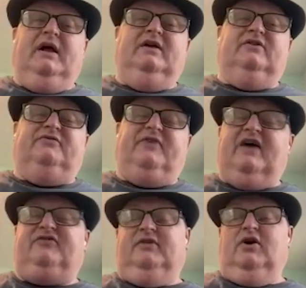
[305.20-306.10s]
is
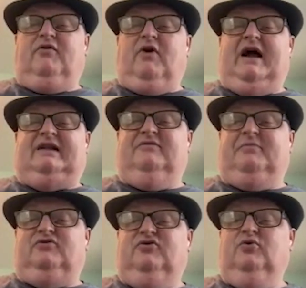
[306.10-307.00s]
vastly overactive,
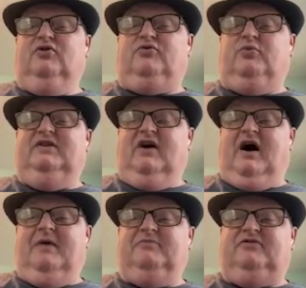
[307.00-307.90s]
about 2 to 3
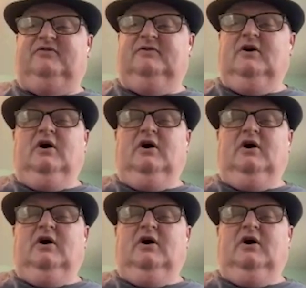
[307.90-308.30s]
times.